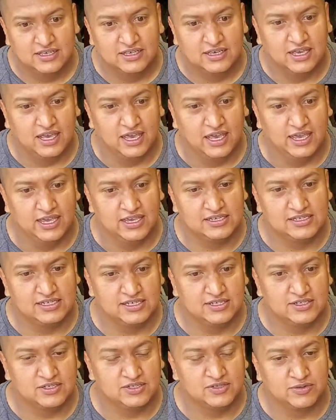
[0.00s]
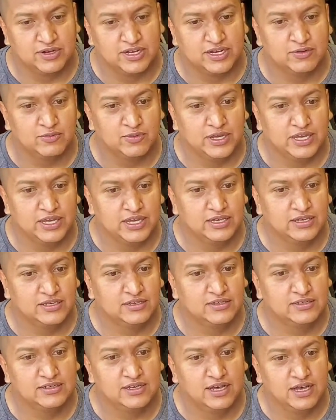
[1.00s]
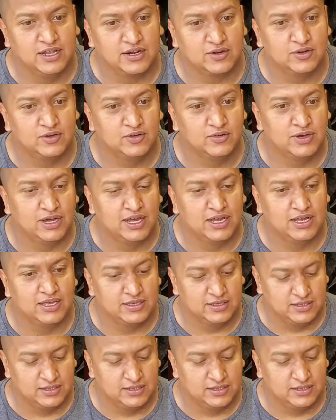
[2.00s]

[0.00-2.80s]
and she just ran away. I don't know why.